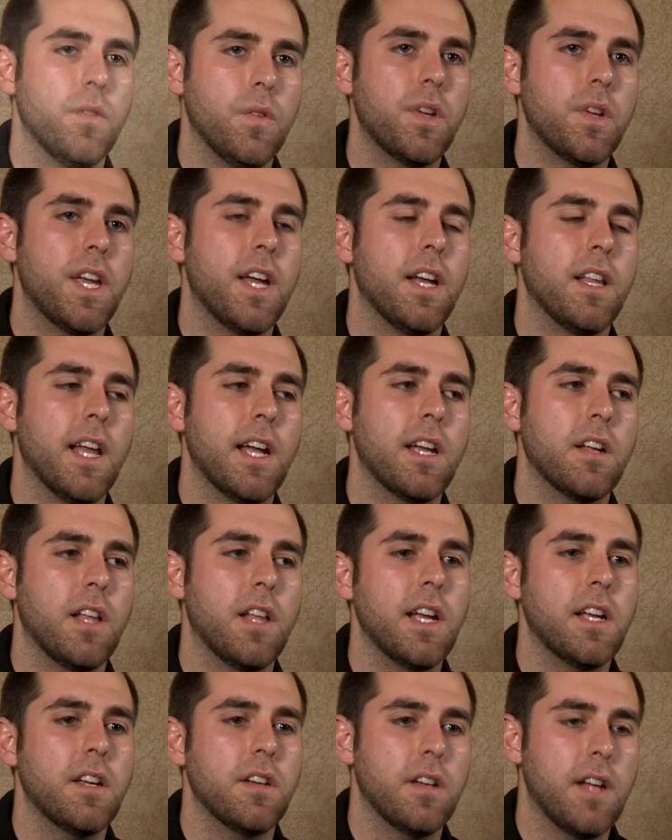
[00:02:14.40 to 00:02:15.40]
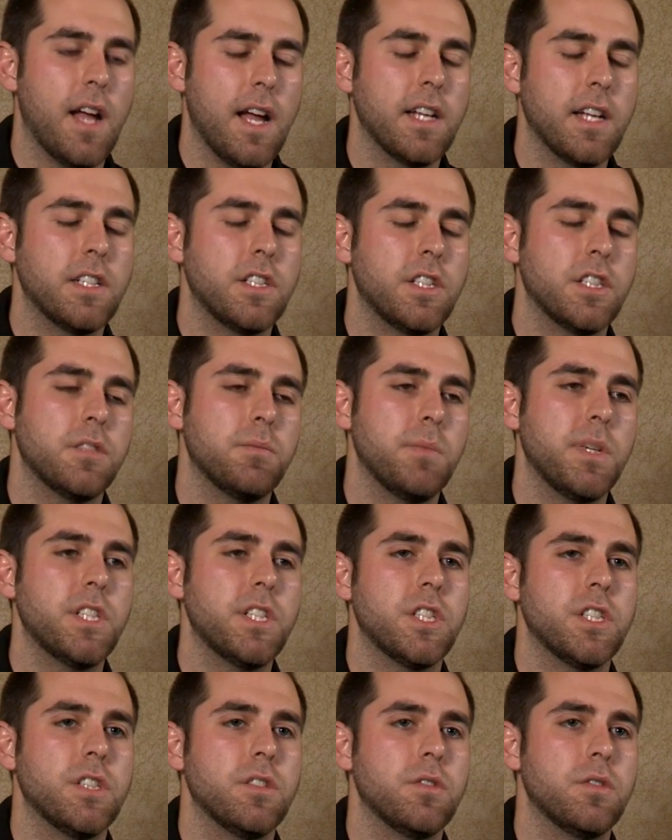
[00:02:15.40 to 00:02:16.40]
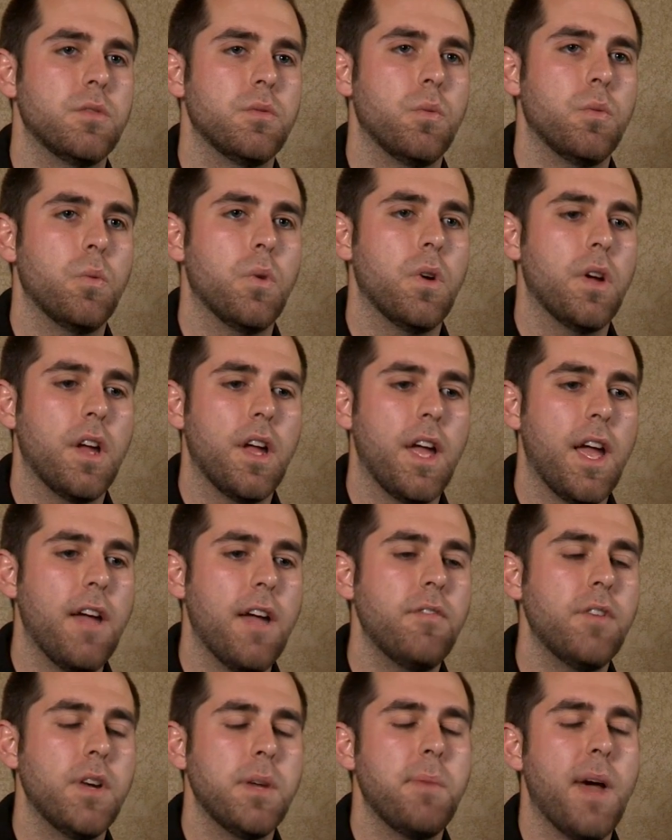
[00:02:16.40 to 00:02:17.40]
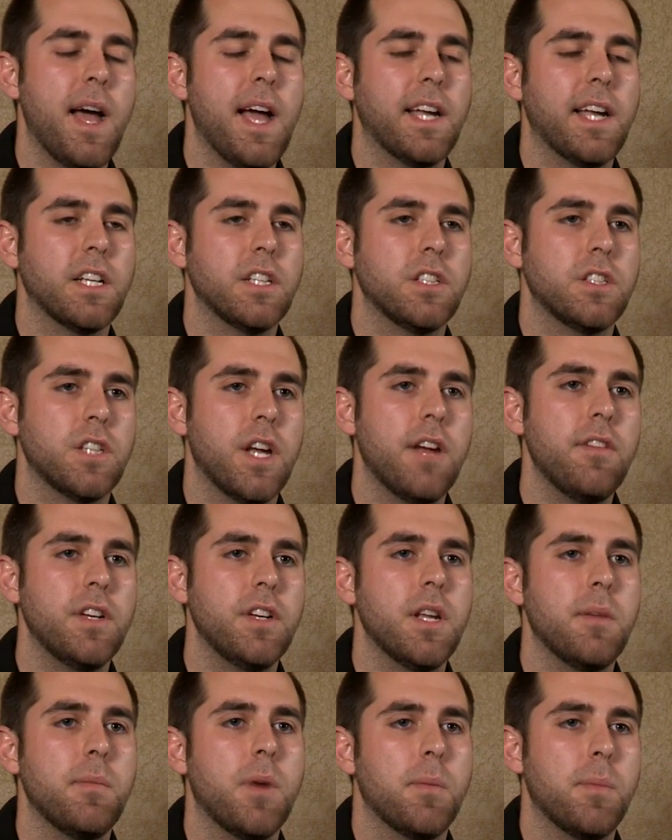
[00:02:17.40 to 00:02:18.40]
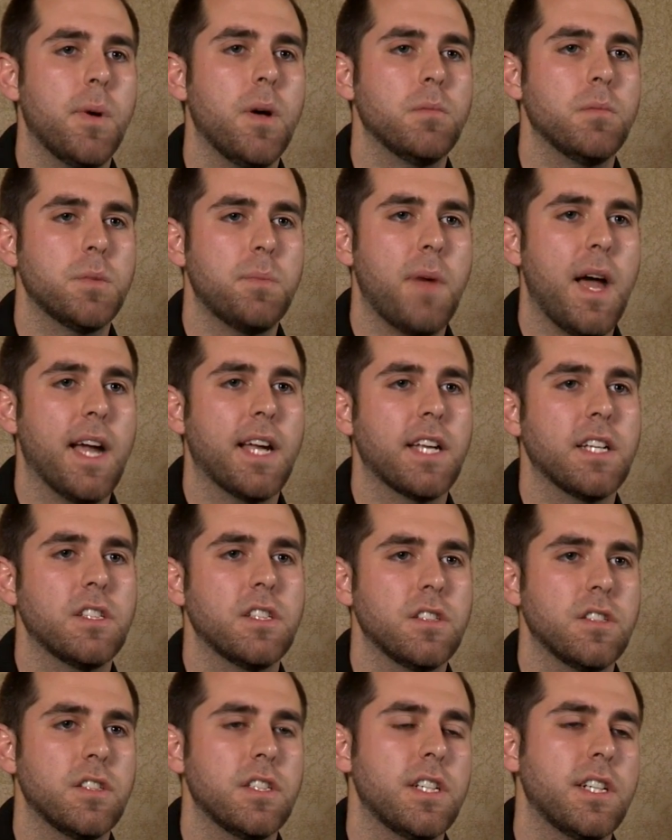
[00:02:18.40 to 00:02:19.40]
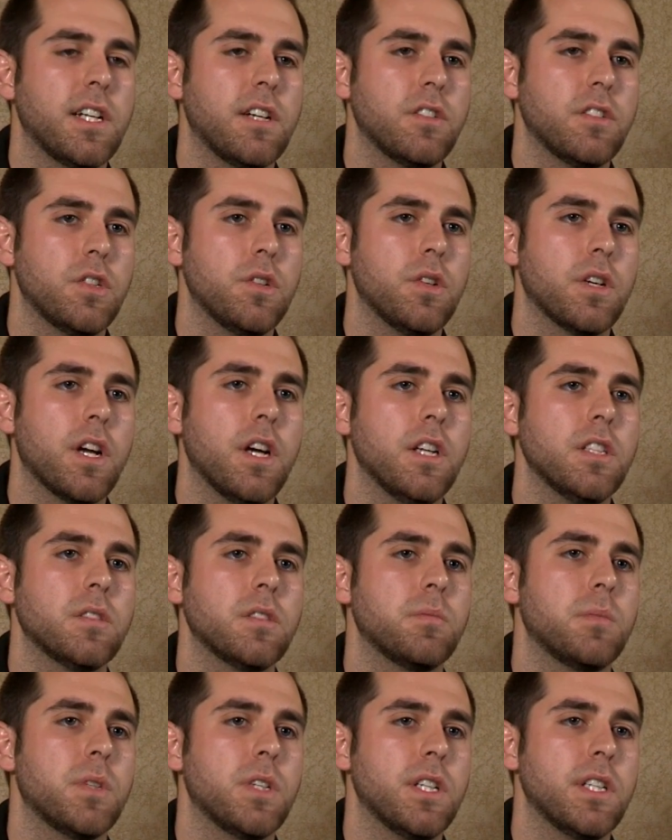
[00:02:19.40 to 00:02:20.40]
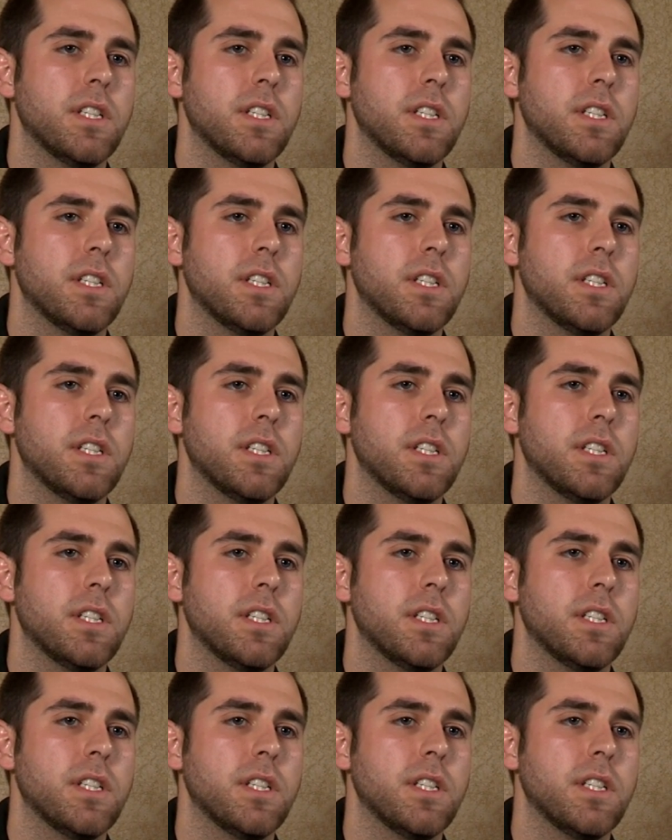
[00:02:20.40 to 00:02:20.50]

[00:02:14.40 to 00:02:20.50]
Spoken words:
Well, yeah, like I had just mentioned, every time our pump's packaged and sent out to a customer,